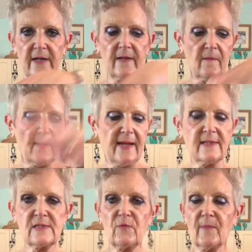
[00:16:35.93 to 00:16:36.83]
it in the
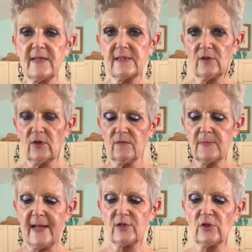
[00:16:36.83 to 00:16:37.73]
base with my silicone
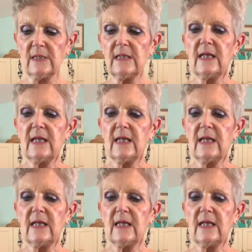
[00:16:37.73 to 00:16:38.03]
spatula.